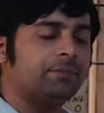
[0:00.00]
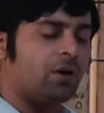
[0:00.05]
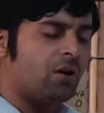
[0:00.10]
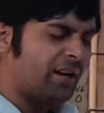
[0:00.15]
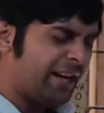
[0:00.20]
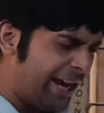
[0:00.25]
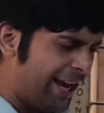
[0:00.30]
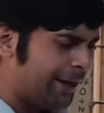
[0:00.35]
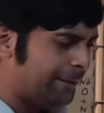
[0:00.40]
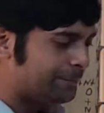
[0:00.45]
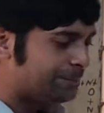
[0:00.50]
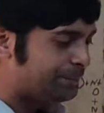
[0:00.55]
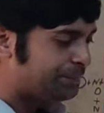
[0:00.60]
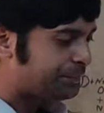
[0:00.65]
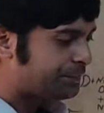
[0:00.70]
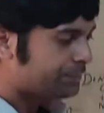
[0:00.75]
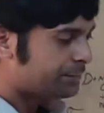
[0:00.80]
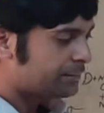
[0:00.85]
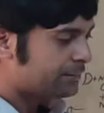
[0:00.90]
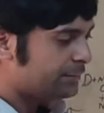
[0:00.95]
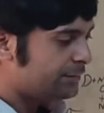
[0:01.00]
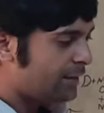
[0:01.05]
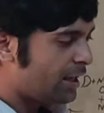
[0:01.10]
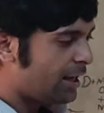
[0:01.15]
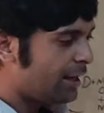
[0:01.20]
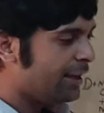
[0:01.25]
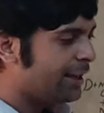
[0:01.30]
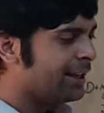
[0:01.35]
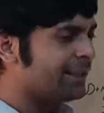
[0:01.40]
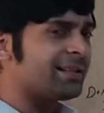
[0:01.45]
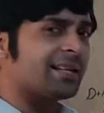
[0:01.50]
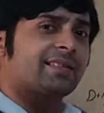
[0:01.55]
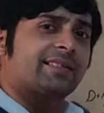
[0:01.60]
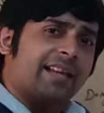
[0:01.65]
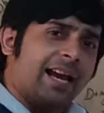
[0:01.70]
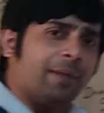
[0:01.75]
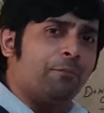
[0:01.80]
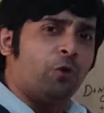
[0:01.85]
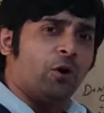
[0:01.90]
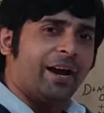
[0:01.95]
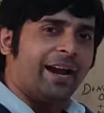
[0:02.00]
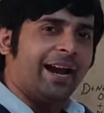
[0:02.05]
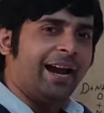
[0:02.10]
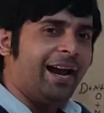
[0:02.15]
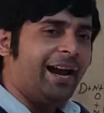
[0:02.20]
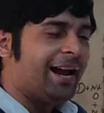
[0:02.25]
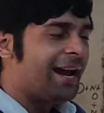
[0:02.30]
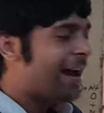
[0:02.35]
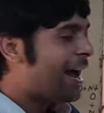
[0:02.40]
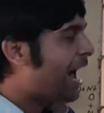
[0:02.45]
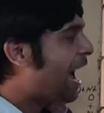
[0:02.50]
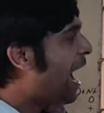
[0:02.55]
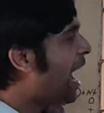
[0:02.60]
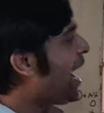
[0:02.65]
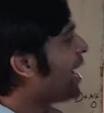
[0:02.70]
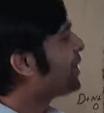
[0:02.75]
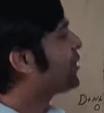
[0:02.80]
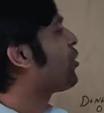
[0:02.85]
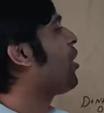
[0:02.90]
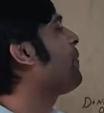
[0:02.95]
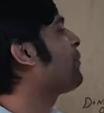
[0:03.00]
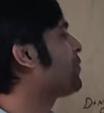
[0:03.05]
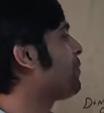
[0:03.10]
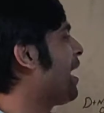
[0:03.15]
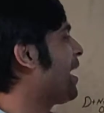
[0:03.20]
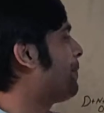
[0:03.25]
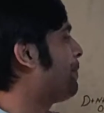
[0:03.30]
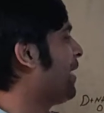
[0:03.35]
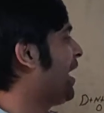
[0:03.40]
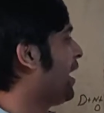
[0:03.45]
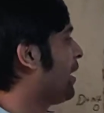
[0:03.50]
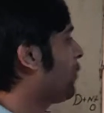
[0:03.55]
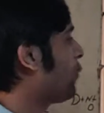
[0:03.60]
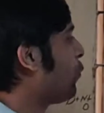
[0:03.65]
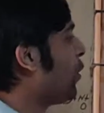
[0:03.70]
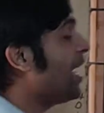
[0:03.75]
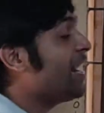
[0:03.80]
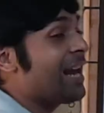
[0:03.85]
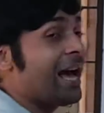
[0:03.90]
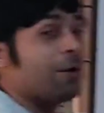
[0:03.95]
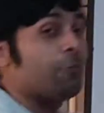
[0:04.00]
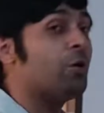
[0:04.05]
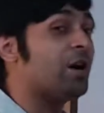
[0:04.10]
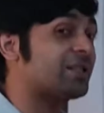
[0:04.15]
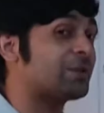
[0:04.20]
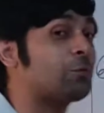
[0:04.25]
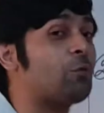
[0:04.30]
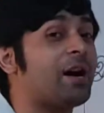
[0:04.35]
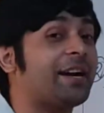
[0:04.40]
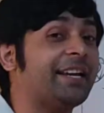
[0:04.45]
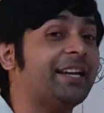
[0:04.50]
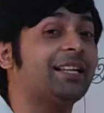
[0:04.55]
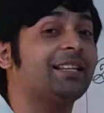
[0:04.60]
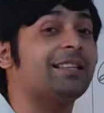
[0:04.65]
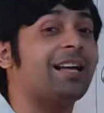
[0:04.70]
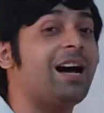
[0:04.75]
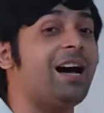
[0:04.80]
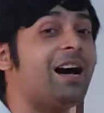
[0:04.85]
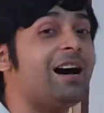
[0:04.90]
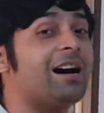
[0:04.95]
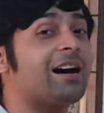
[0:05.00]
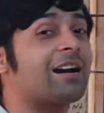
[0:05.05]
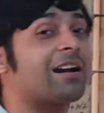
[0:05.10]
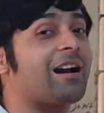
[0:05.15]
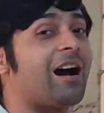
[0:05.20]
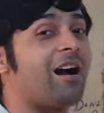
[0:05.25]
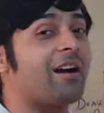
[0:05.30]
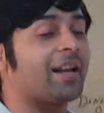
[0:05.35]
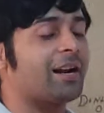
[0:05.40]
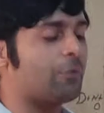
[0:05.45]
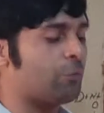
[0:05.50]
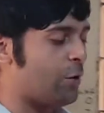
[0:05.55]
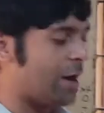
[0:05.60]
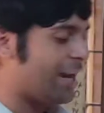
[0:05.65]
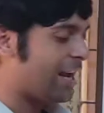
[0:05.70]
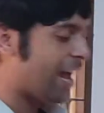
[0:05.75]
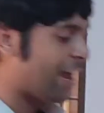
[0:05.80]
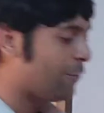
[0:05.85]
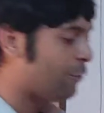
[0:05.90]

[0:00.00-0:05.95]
Okay, in the same way, I dropped my pen while I was walking in the garden. While I